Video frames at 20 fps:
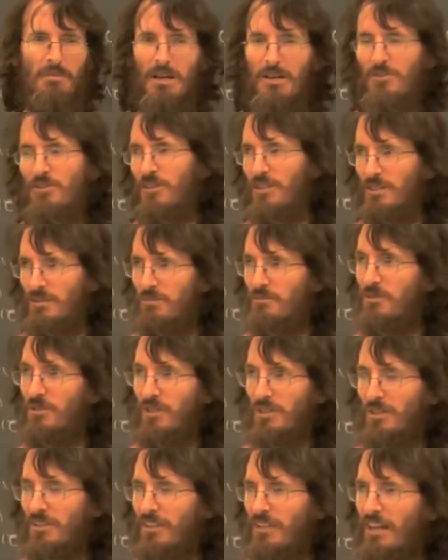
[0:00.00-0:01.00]
the metric is
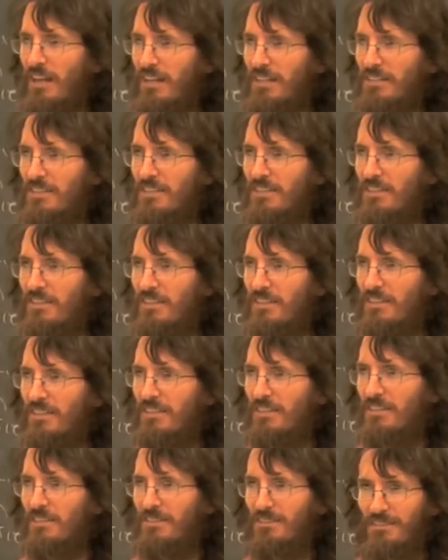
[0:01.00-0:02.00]
particularly nice,
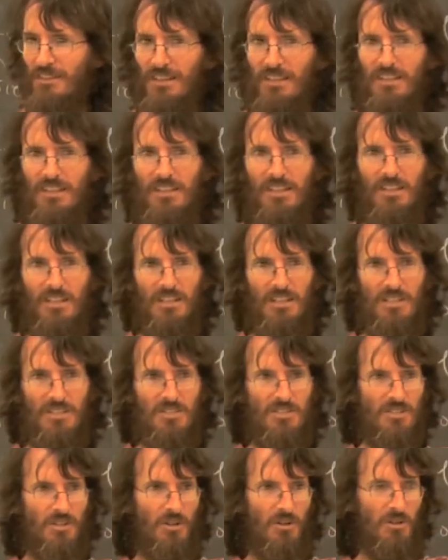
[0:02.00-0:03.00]
right?
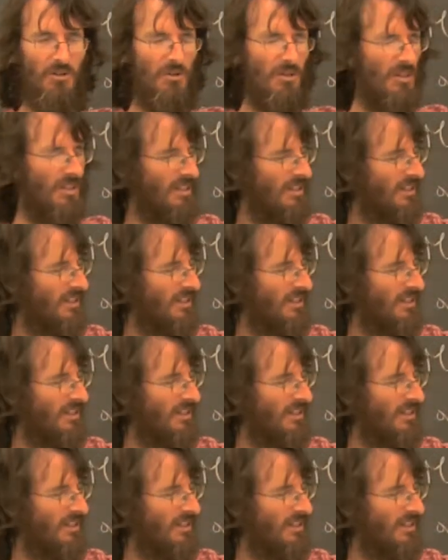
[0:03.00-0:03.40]
So